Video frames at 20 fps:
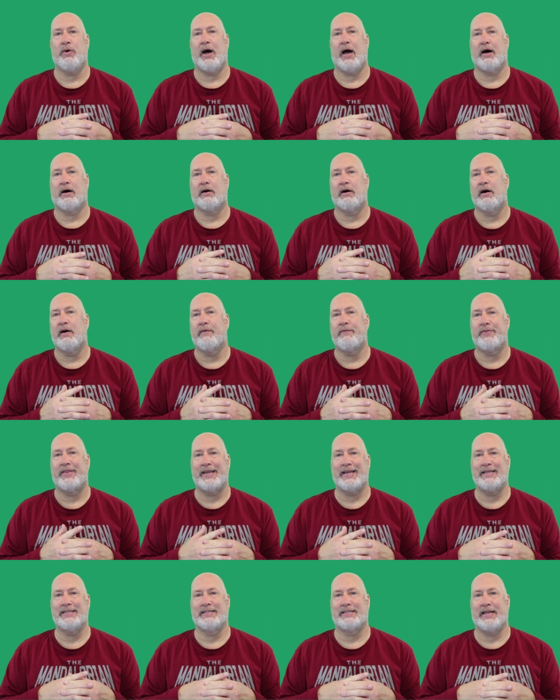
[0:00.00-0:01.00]
I love
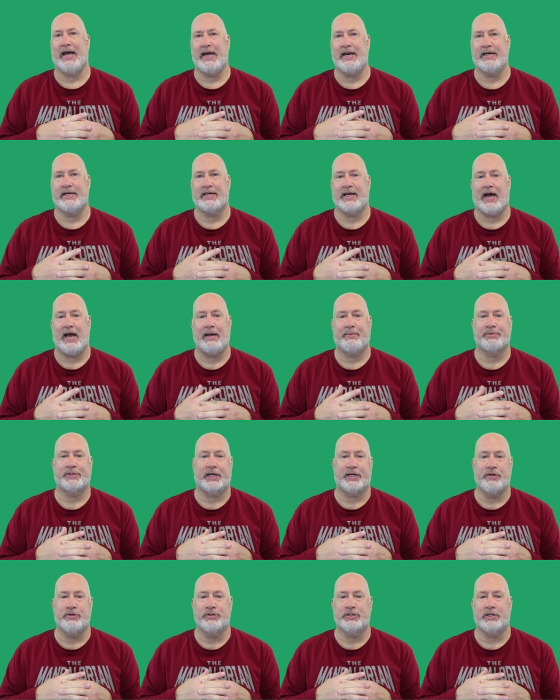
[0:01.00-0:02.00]
these data types.
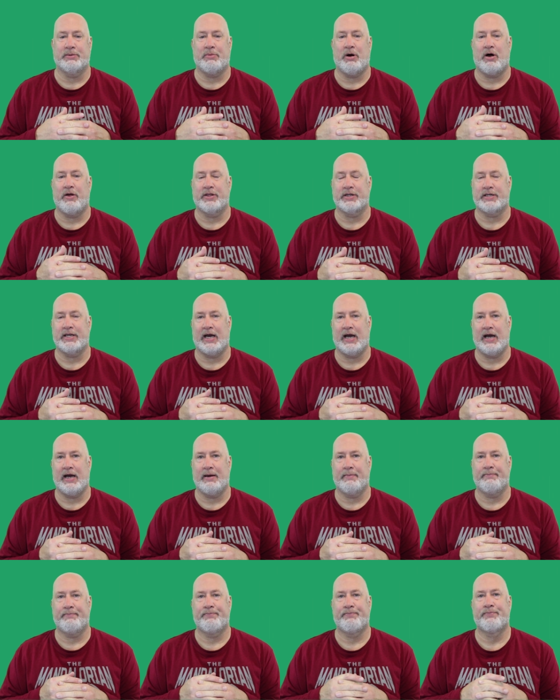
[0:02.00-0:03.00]
I use them all the
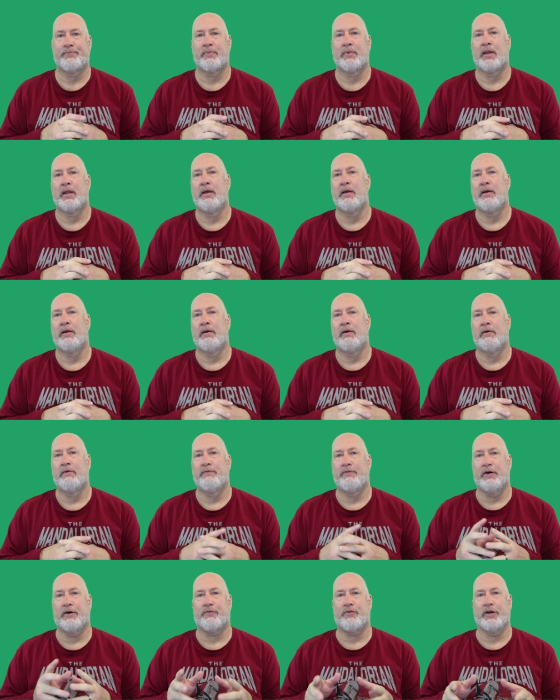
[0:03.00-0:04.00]
time.
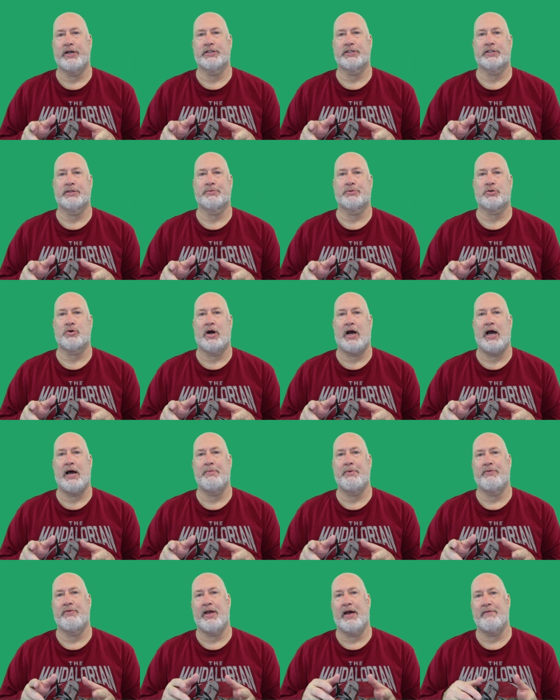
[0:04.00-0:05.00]
Feel free to
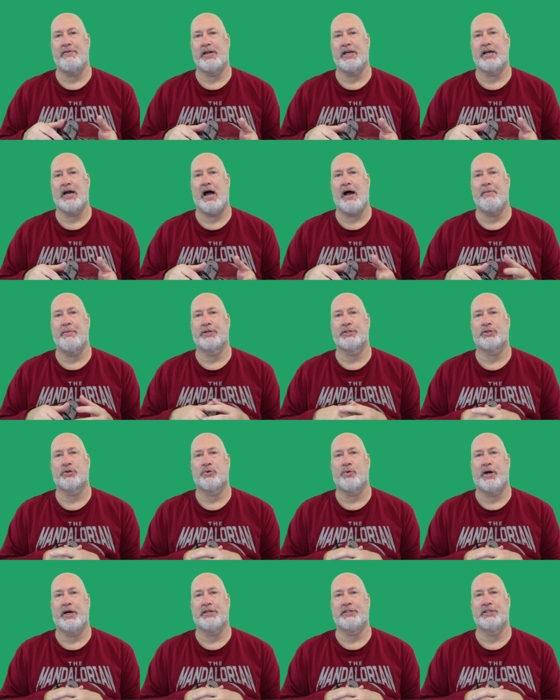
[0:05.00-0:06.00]
subscribe if you have any comments or
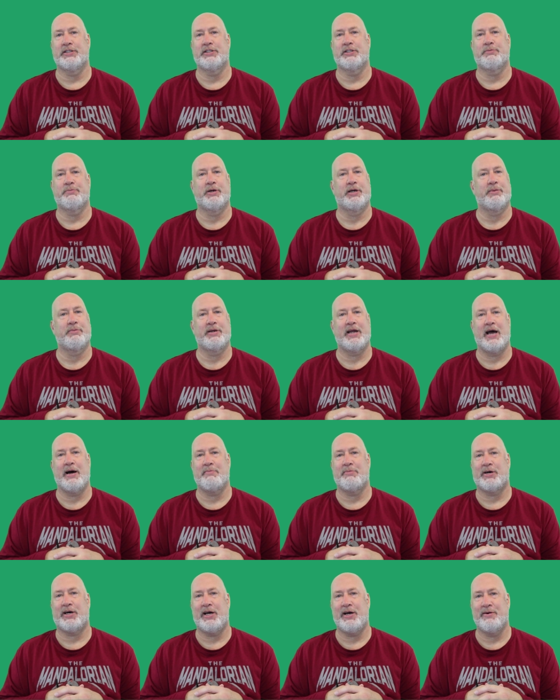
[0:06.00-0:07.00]
questions. Put them
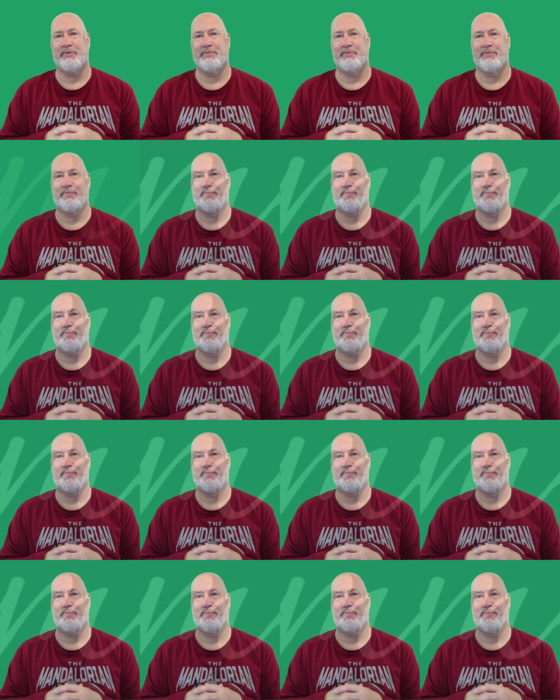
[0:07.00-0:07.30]
down below.